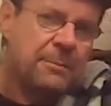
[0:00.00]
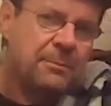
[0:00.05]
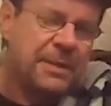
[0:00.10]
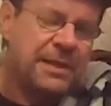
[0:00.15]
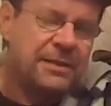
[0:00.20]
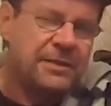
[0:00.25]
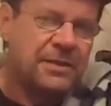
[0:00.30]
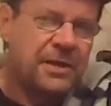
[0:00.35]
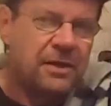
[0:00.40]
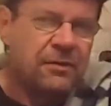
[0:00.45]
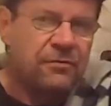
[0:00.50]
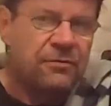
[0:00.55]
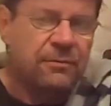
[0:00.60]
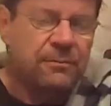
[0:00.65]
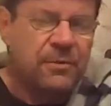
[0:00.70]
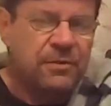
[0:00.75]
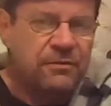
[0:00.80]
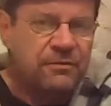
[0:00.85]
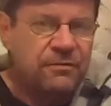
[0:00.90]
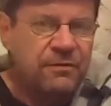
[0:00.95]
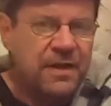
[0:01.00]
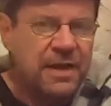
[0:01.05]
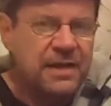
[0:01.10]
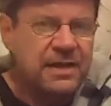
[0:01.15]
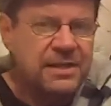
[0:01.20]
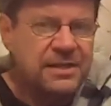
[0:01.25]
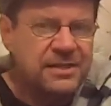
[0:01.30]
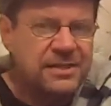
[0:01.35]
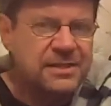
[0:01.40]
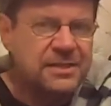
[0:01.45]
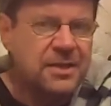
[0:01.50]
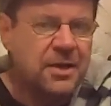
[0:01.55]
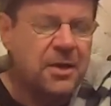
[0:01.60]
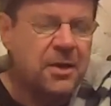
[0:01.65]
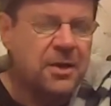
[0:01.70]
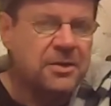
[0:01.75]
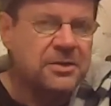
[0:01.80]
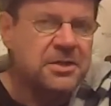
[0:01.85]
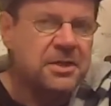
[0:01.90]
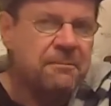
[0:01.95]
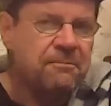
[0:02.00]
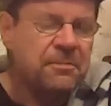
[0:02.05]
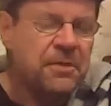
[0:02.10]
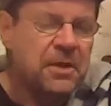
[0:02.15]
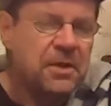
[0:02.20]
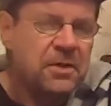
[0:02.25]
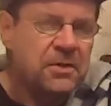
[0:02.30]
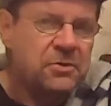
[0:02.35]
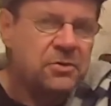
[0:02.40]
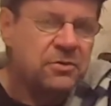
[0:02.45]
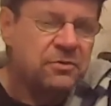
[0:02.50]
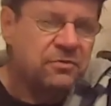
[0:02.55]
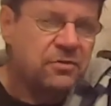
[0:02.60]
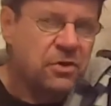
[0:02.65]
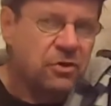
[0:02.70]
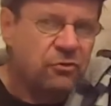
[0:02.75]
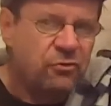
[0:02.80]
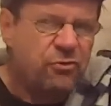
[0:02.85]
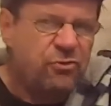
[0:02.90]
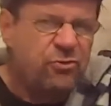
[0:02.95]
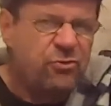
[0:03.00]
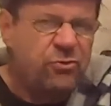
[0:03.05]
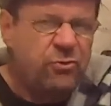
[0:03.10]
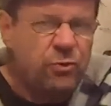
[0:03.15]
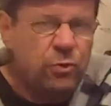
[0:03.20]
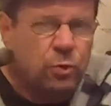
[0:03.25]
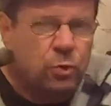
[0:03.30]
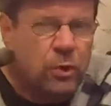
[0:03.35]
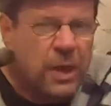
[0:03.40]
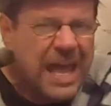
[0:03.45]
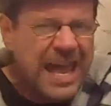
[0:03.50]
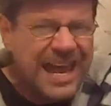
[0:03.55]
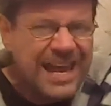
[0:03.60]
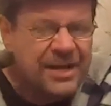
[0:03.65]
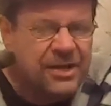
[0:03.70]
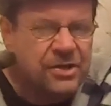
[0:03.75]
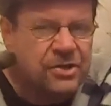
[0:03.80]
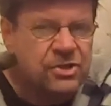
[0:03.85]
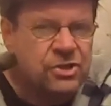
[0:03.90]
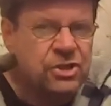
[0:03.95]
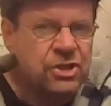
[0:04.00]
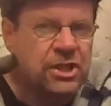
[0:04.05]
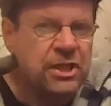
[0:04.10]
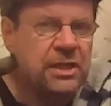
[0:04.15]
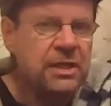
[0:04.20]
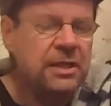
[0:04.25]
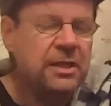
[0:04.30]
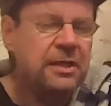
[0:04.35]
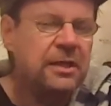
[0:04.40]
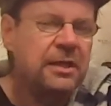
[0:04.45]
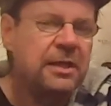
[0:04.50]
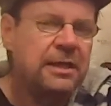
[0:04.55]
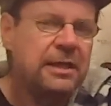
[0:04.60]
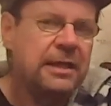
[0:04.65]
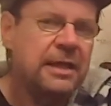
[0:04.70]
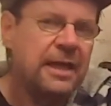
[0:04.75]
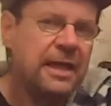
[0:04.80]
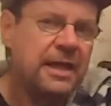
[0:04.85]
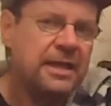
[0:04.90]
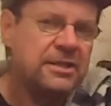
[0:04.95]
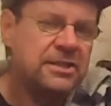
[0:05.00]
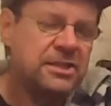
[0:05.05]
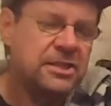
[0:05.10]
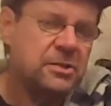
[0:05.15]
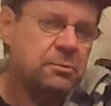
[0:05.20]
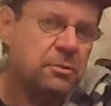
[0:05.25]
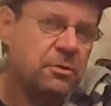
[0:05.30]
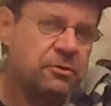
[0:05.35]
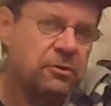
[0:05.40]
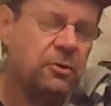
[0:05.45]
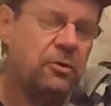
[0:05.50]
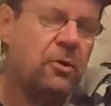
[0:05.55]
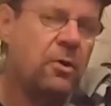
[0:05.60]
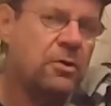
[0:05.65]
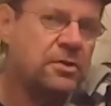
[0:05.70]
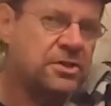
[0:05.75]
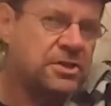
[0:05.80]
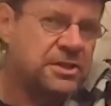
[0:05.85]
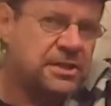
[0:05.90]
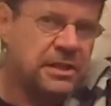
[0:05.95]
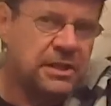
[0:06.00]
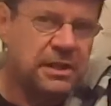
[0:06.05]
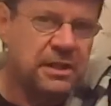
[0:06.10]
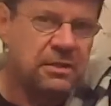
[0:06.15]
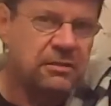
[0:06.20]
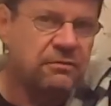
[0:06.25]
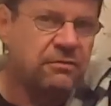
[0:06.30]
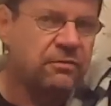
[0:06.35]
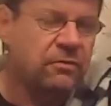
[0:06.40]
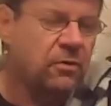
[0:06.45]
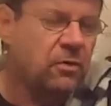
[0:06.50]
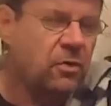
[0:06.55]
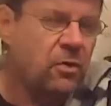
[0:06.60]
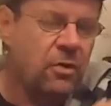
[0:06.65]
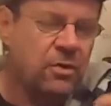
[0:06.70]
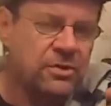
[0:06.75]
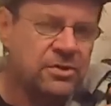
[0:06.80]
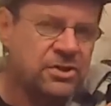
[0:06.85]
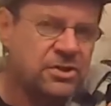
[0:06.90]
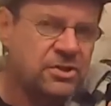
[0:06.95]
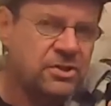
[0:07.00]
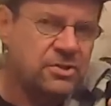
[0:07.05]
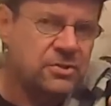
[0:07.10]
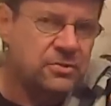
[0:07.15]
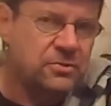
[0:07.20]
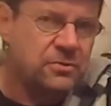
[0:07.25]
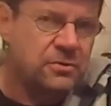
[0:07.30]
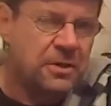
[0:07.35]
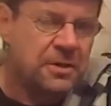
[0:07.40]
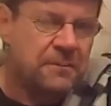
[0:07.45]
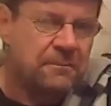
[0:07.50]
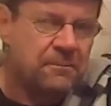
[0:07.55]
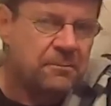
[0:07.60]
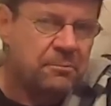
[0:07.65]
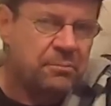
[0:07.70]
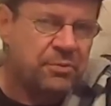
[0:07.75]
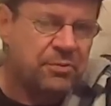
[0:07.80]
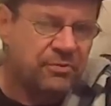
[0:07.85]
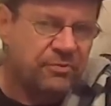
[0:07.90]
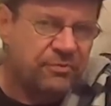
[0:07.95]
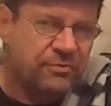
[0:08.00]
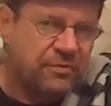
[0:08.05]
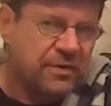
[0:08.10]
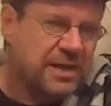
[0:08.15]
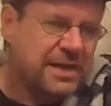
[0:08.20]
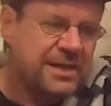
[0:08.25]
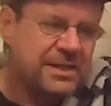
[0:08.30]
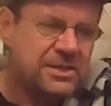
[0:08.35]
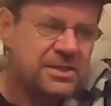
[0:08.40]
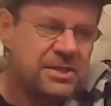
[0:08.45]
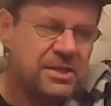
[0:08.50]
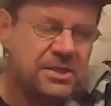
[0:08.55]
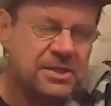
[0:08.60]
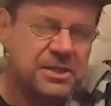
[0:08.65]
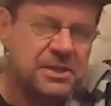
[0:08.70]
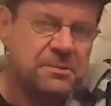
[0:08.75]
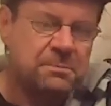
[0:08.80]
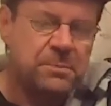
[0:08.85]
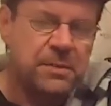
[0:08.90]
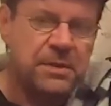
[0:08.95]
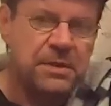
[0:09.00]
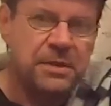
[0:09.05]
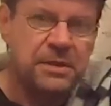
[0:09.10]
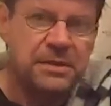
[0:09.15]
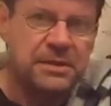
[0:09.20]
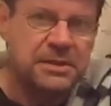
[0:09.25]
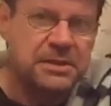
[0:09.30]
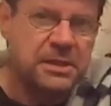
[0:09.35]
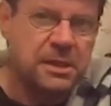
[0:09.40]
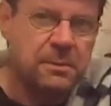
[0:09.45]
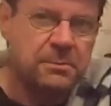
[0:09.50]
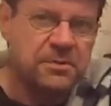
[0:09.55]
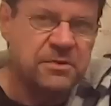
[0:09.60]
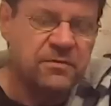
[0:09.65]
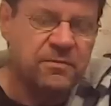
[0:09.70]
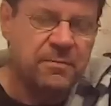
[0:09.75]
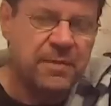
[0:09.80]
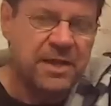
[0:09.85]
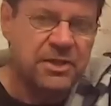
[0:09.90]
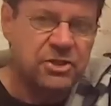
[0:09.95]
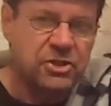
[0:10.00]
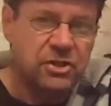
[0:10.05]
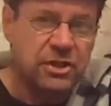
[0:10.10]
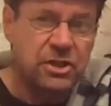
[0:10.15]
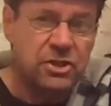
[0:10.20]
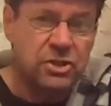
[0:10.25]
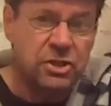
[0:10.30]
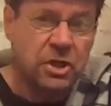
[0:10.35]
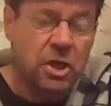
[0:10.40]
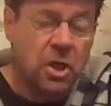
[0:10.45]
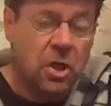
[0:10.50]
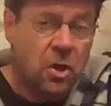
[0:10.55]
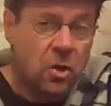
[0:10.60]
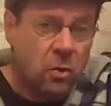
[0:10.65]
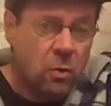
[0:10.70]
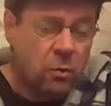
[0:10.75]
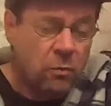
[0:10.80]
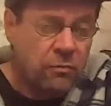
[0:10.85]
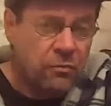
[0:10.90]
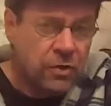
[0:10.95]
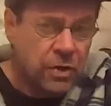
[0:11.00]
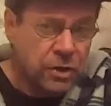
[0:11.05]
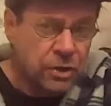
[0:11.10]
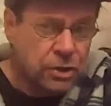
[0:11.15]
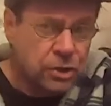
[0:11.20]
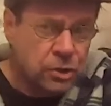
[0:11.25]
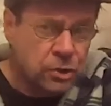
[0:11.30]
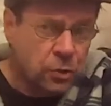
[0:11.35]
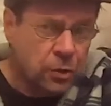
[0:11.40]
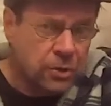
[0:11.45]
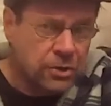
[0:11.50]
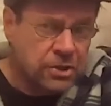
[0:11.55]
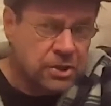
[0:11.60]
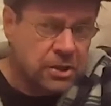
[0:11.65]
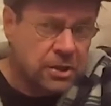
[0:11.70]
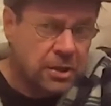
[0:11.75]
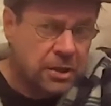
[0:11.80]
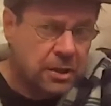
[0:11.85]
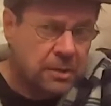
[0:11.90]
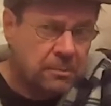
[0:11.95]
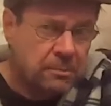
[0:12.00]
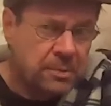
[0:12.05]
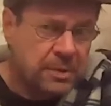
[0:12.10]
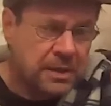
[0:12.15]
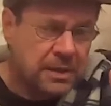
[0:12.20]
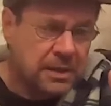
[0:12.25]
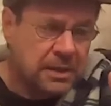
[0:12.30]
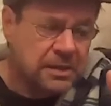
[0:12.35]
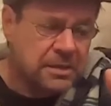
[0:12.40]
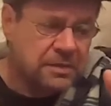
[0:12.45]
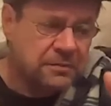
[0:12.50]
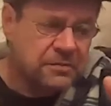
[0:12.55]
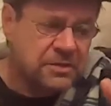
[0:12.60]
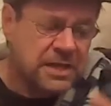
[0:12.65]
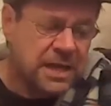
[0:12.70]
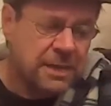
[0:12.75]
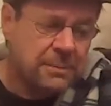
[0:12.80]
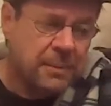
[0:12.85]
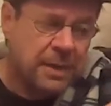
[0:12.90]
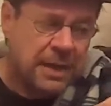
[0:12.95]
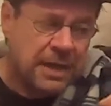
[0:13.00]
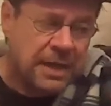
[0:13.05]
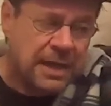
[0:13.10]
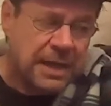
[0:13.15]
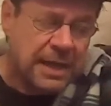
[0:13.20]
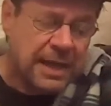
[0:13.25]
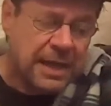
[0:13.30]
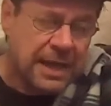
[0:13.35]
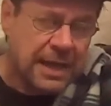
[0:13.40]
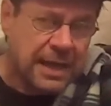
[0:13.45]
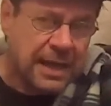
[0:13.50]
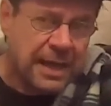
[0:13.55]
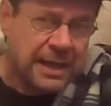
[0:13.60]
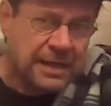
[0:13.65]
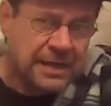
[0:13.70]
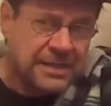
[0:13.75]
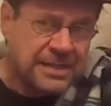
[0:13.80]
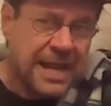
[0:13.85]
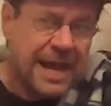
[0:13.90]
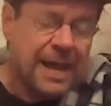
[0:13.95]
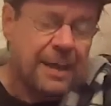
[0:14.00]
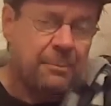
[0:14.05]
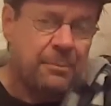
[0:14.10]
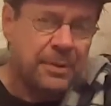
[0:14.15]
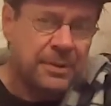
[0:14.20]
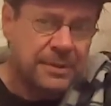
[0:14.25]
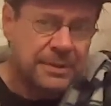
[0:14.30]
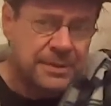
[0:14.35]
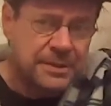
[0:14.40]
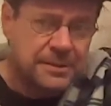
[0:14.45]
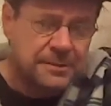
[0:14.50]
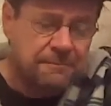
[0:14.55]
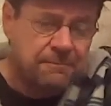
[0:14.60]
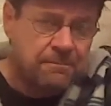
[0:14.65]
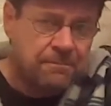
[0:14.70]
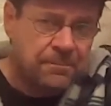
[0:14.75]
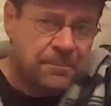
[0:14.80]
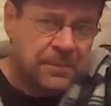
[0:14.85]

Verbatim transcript: I mean that from the very start, you've got full energy casks with lots to give, lots to provide to the spirit in terms of maturation over a shorter period of time. And it's happened.